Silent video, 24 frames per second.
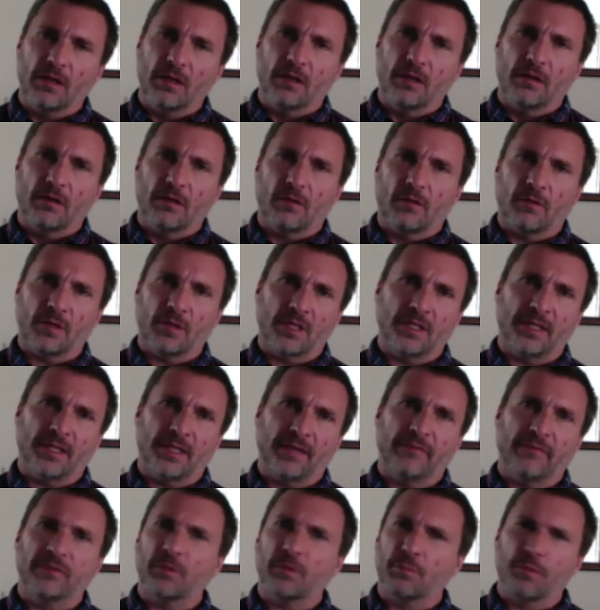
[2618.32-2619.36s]
or that they
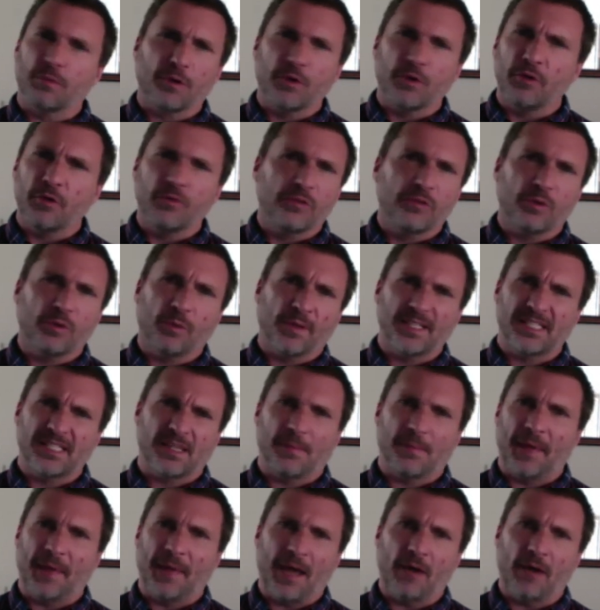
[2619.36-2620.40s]
have to prove to us
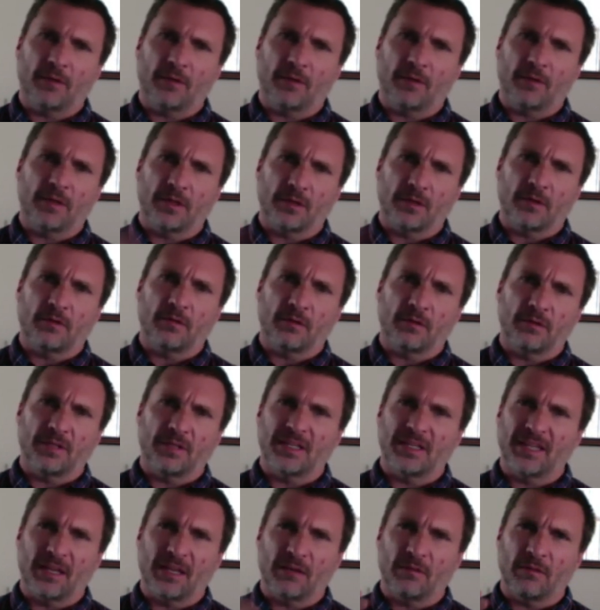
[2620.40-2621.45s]
somehow that
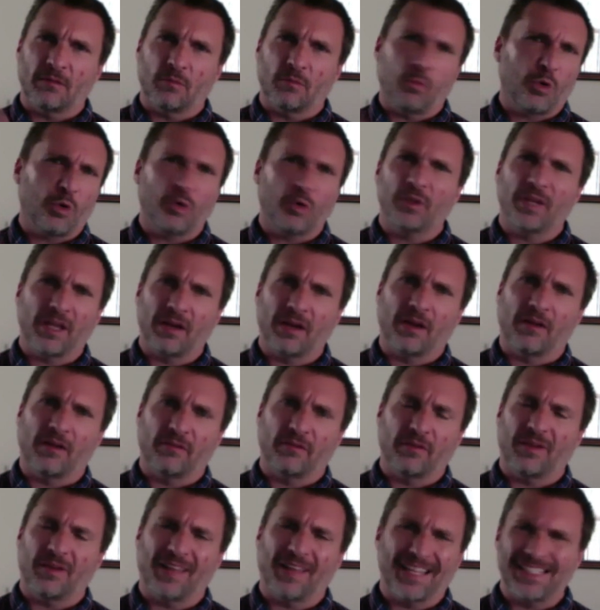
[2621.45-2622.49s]
they're worthy enough,
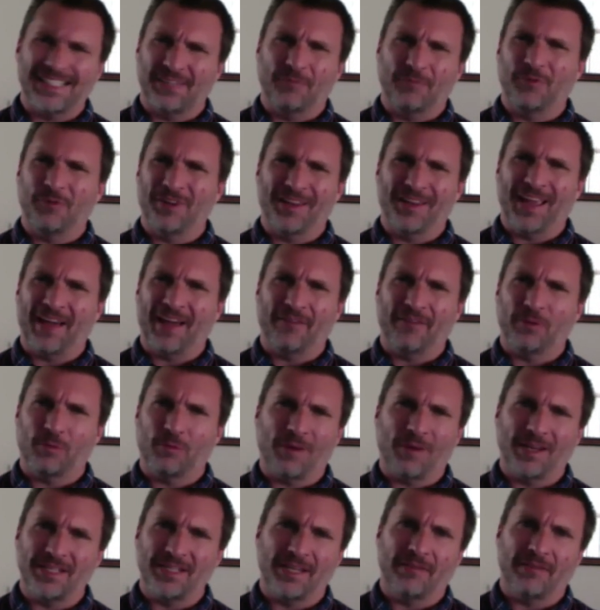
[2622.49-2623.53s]
as if we have the
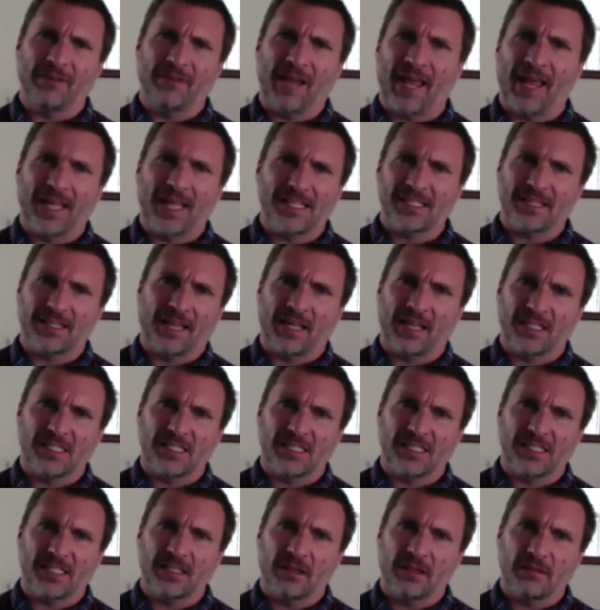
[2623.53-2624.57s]
right to even ask that
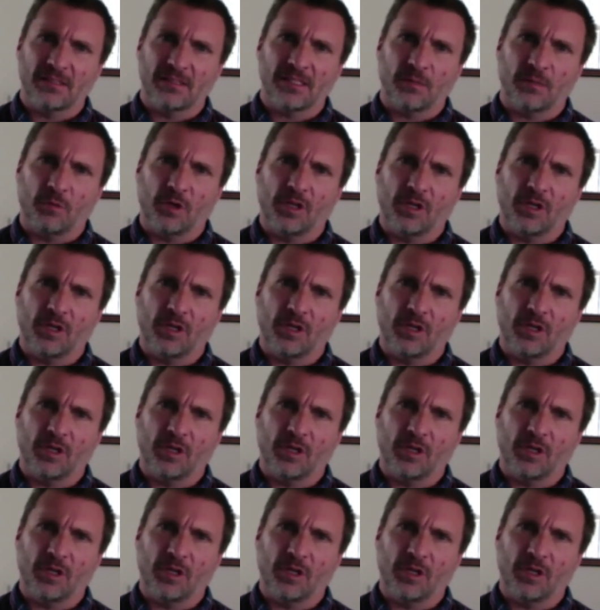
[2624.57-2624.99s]
of someone.